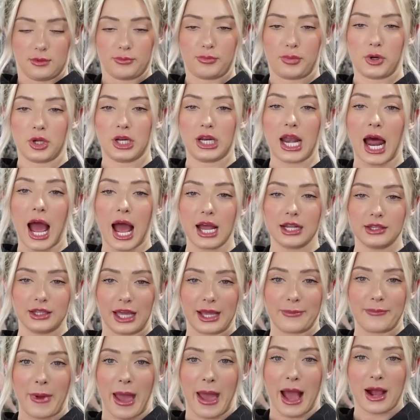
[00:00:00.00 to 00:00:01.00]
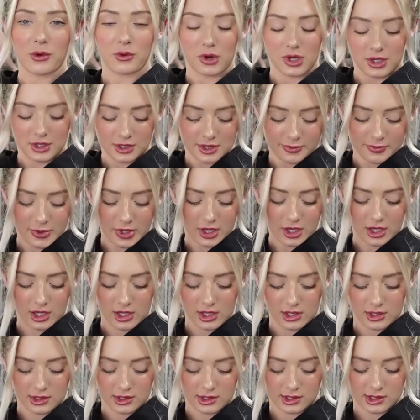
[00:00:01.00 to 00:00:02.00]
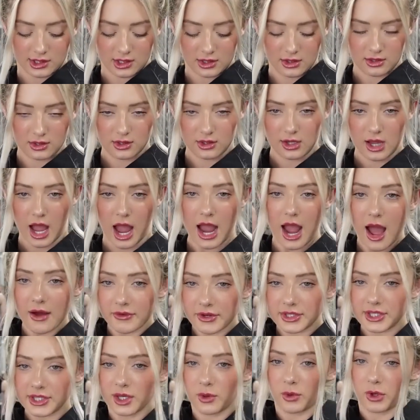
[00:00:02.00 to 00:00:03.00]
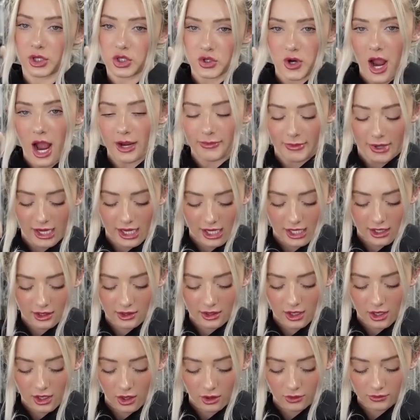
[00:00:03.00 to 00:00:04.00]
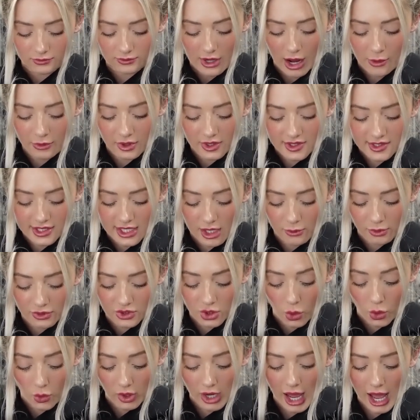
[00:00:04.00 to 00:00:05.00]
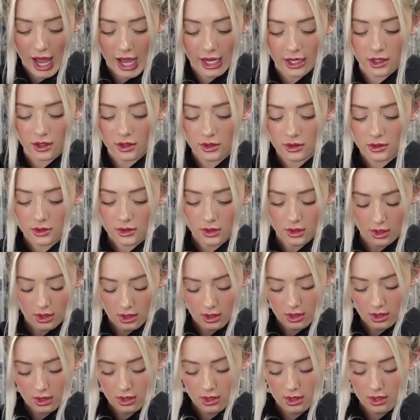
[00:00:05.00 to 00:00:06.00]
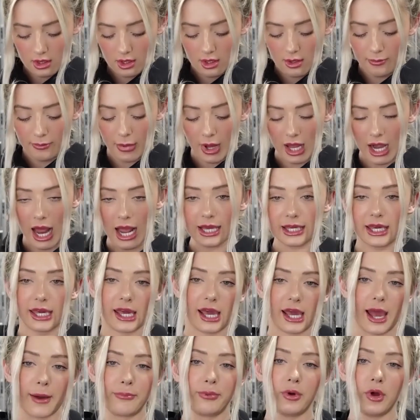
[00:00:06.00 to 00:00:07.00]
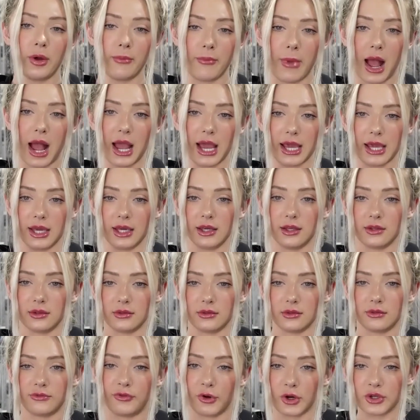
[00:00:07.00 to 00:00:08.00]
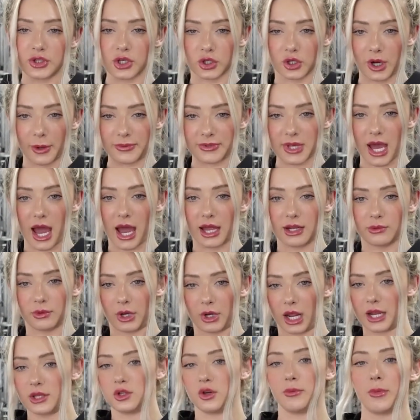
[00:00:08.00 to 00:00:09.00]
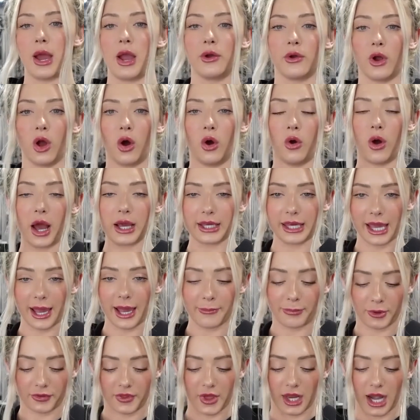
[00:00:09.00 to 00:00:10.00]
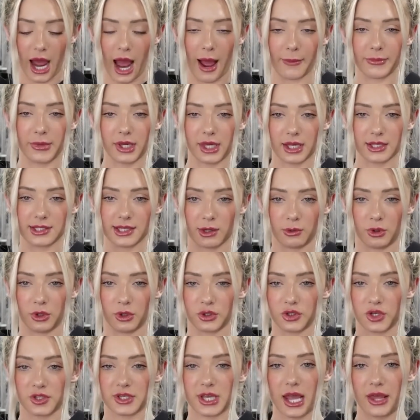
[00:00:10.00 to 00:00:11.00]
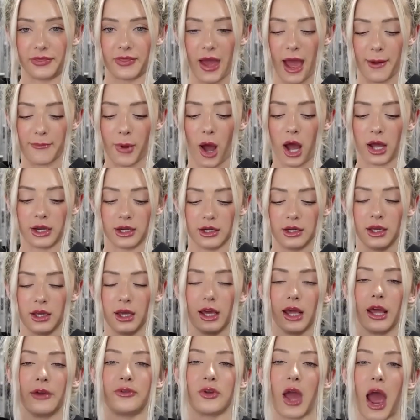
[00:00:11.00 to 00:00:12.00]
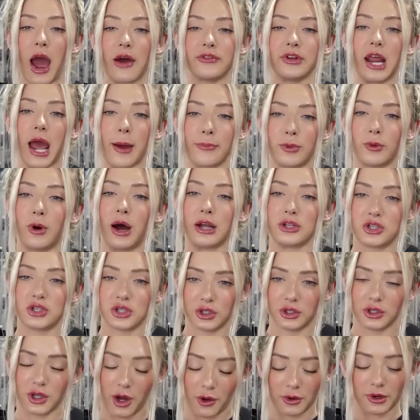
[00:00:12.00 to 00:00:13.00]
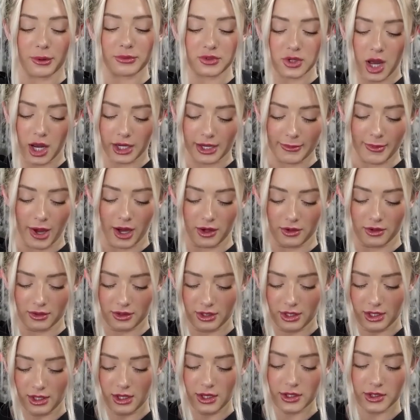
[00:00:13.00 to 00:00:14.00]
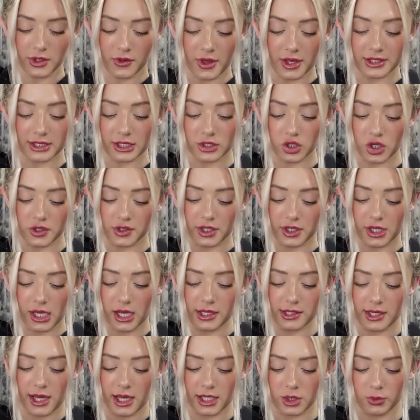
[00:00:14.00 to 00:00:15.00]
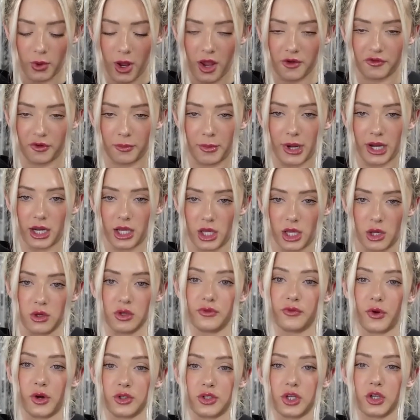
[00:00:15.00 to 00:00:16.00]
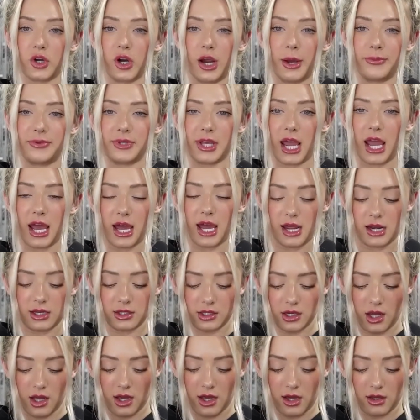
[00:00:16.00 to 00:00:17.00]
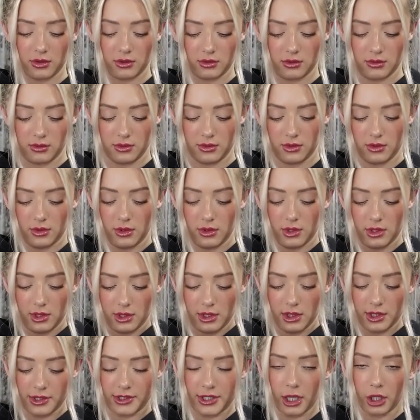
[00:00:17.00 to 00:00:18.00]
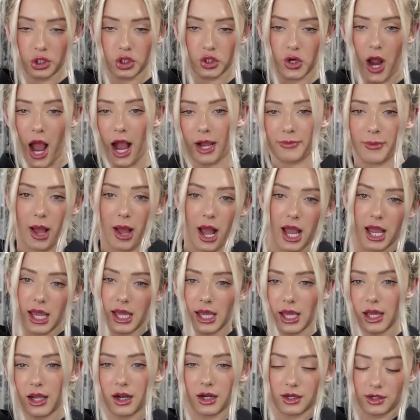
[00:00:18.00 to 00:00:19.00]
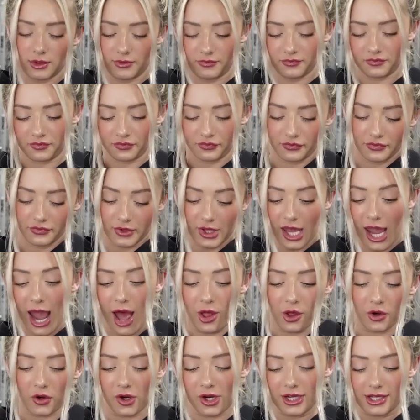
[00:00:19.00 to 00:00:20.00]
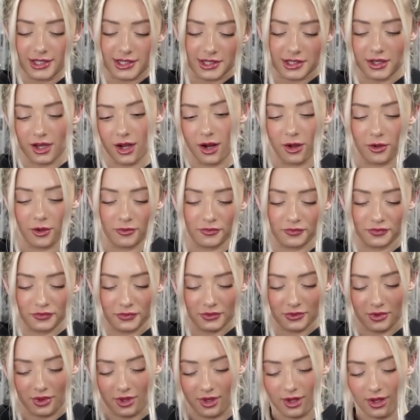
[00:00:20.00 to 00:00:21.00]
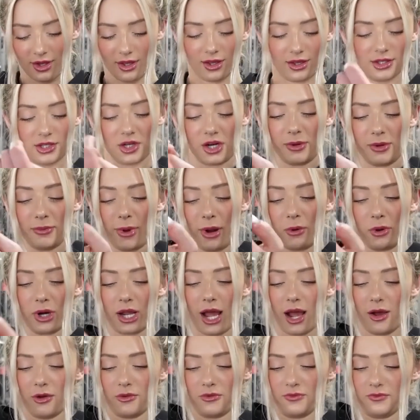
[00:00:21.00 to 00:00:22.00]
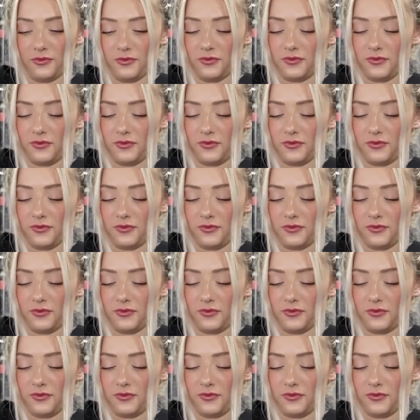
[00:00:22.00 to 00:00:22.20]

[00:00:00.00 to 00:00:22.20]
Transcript: put it on like backwards, because I obviously want to track my, I want to see what's going on. But I can't put my boosted ribs on when I do my row. I can't put that on because it will just hit that button. If you have an Apple Watch, you'll know what I'm talking about. So this is just the easiest way for me to use boosted ribs and to still track my calories, during my workout.